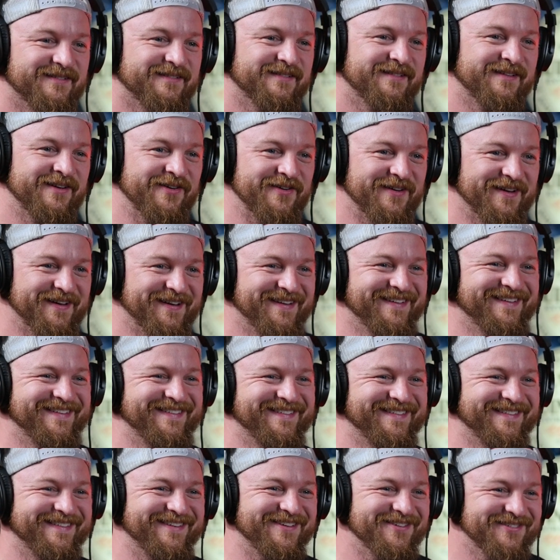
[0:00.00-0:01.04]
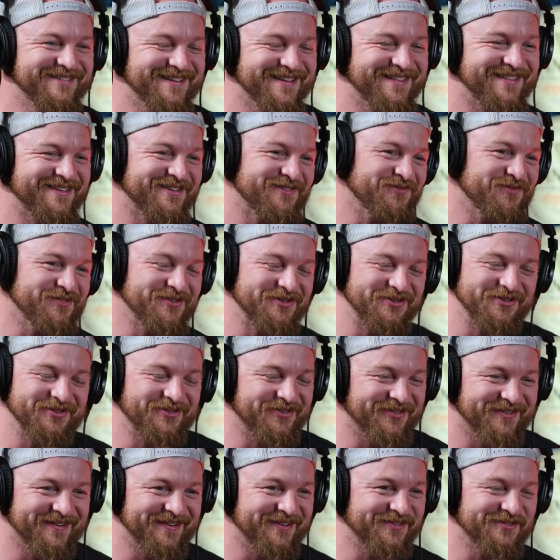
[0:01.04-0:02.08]
Go ahead. You said the original.
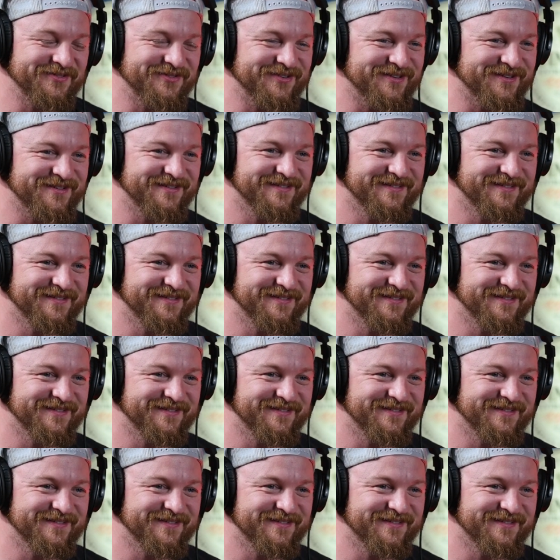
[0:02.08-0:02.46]
It was just